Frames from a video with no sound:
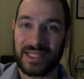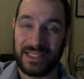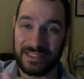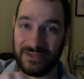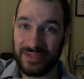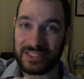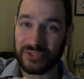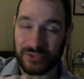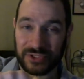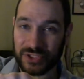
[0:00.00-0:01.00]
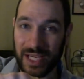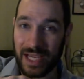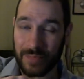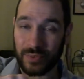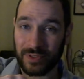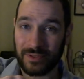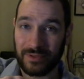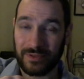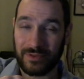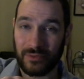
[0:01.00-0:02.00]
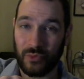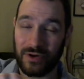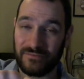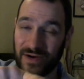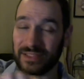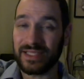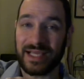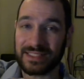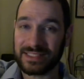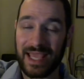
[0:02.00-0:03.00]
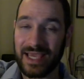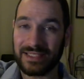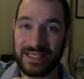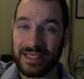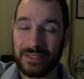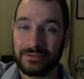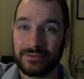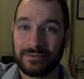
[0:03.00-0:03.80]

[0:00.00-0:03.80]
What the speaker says: into this little shop where it finally got scanned in